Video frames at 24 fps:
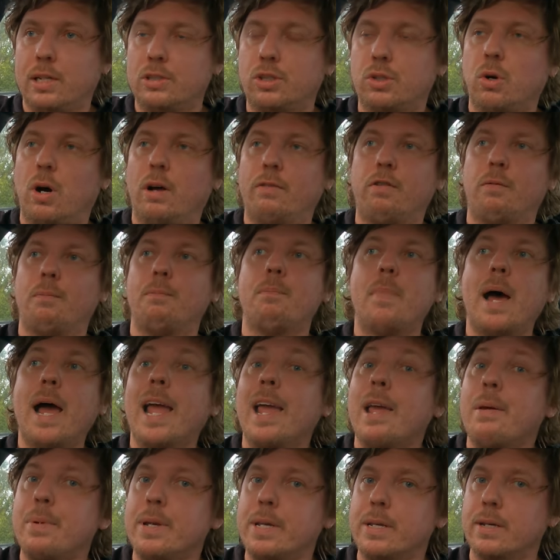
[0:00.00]
aside from
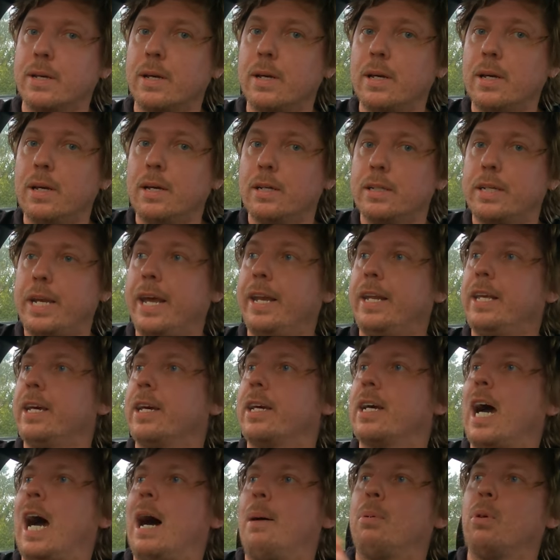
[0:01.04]
maybe getting
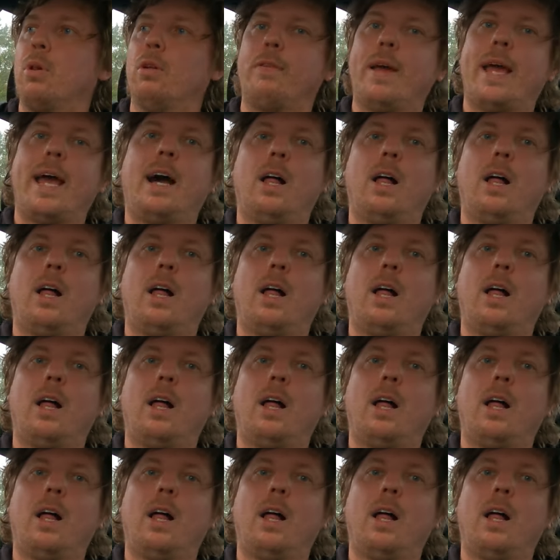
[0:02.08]
a couple of